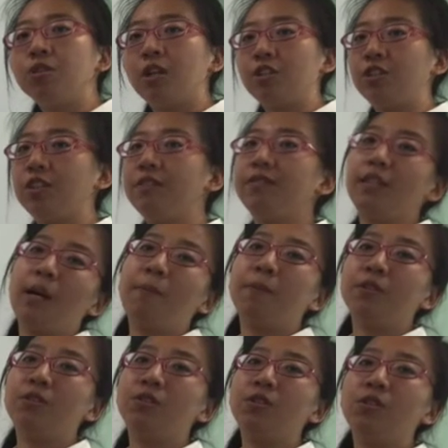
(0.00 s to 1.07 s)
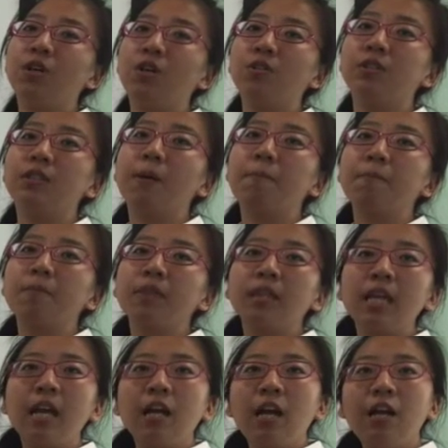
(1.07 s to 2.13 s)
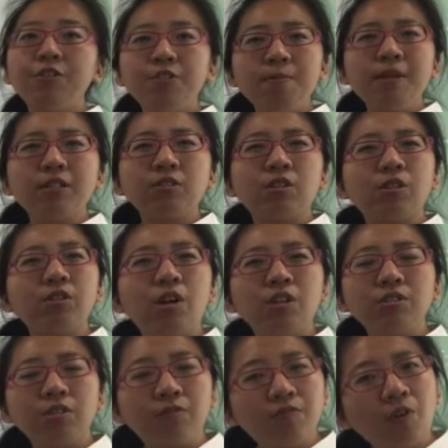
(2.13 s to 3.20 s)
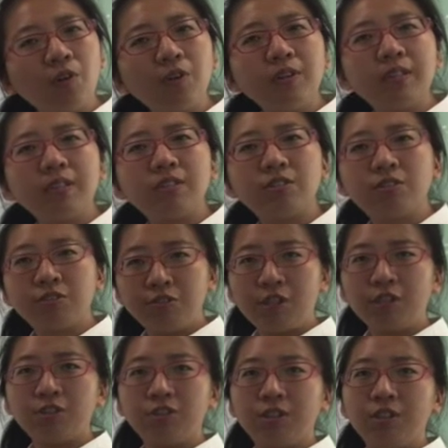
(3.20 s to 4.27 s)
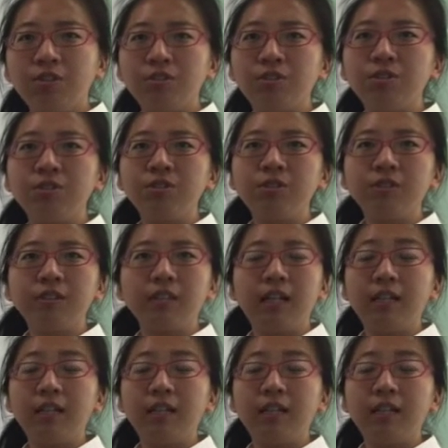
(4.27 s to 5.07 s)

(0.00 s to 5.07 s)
to achieve their personal goals. HMS could also follow this structure to